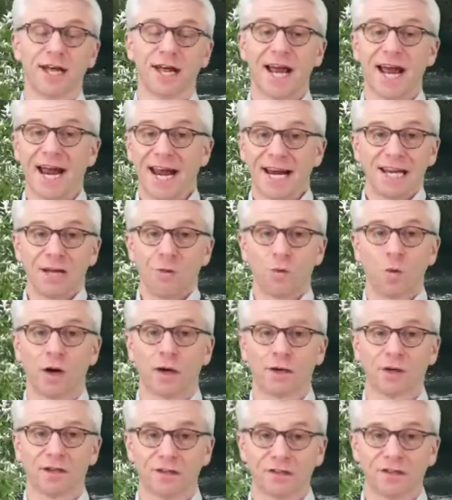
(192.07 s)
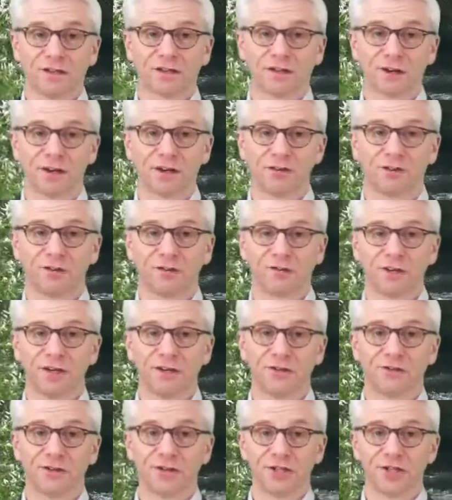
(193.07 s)
Anyone can decide to
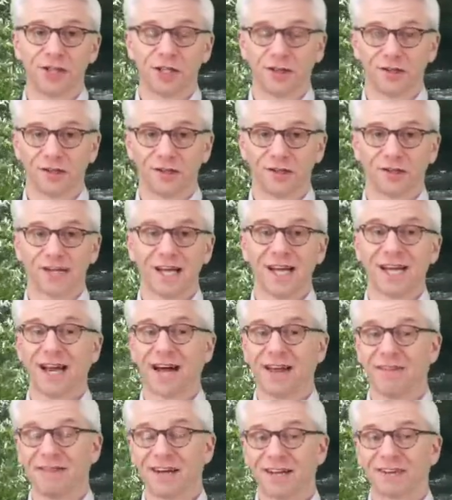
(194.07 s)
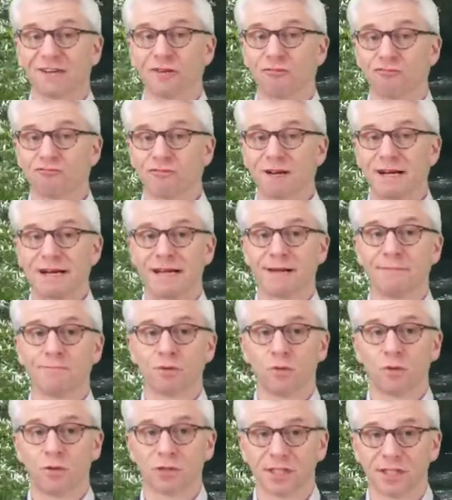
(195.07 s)
turn to Jesus, and that's a really
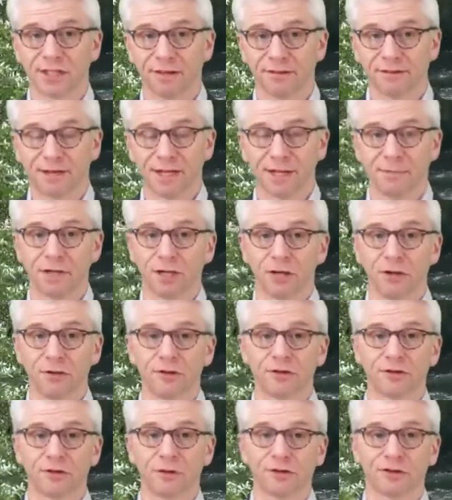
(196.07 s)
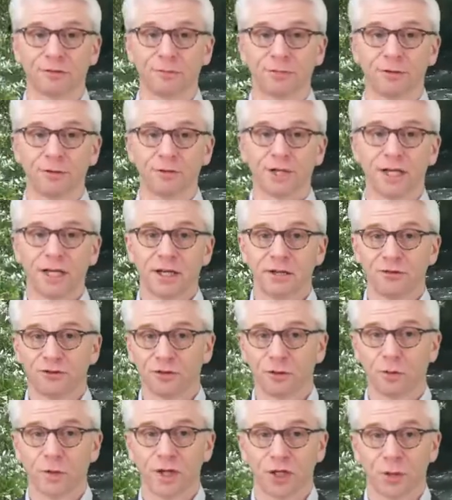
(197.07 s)
important theme in Luke's Gospel
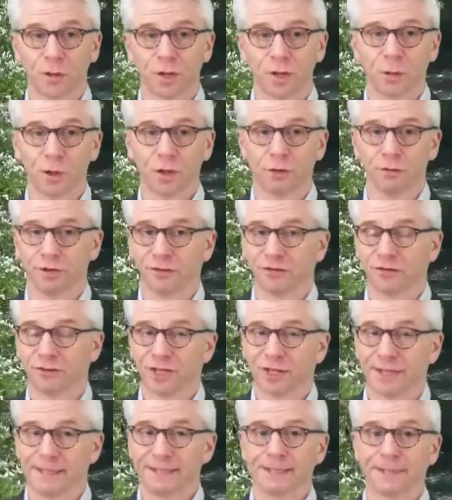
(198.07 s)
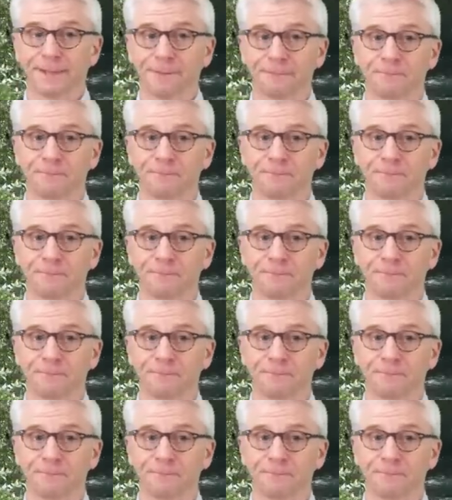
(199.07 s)
to which we will return.